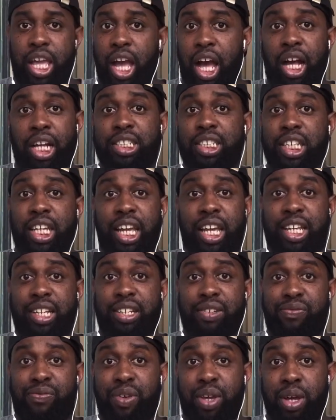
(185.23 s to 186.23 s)
Oscar
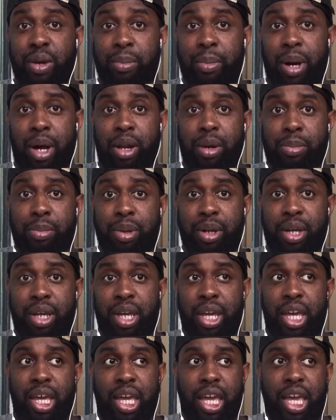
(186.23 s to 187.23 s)
can't feel mana, but
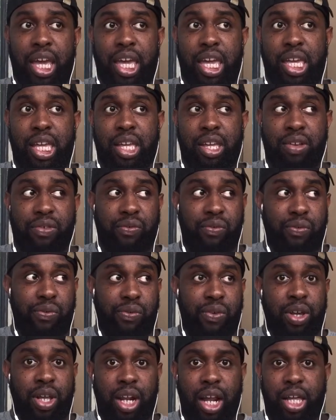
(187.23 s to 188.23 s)
he can
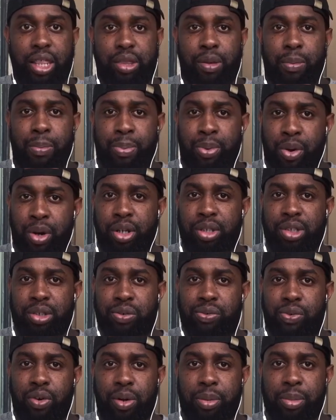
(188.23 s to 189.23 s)
feel, like, the
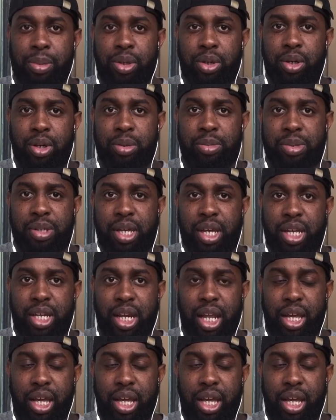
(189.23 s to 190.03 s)
pressure from it, you know what I'm saying?